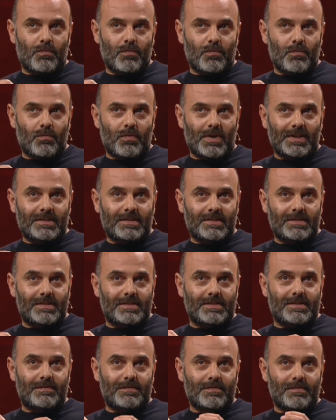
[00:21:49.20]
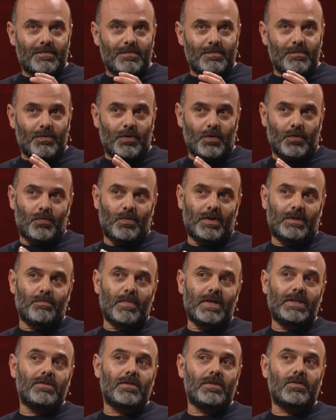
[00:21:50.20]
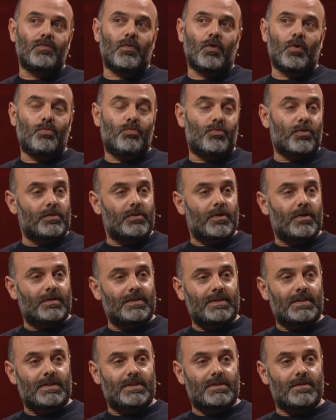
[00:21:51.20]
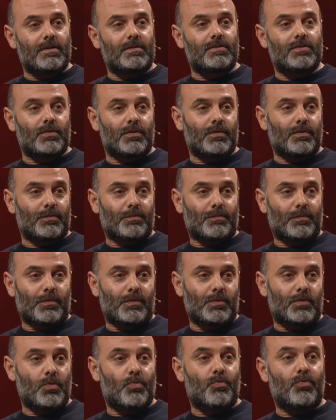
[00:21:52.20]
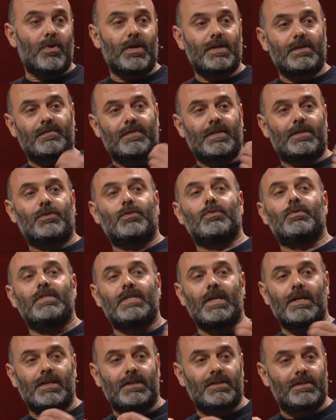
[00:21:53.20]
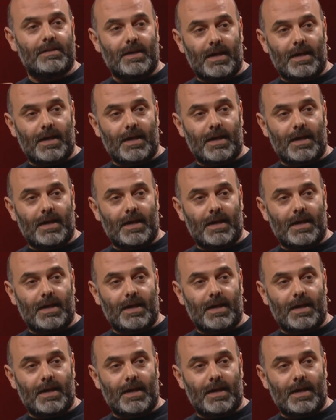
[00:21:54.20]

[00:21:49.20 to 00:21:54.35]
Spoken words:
What matters for a product is not the price that you sell it